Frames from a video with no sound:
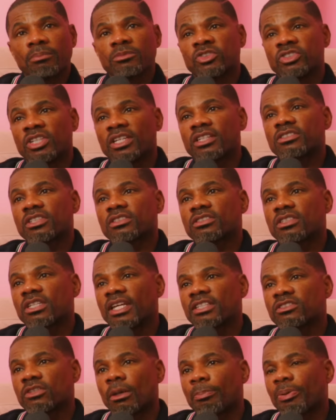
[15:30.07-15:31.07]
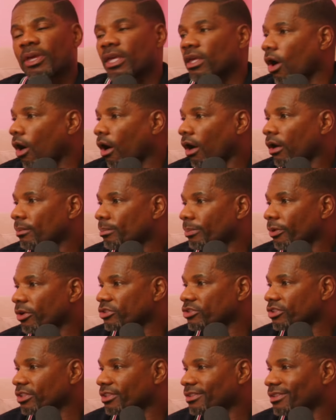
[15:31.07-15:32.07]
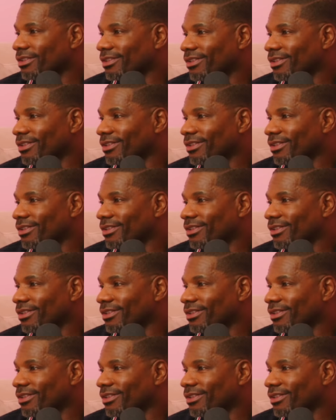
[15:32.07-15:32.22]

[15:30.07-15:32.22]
Jesus needs a PR person.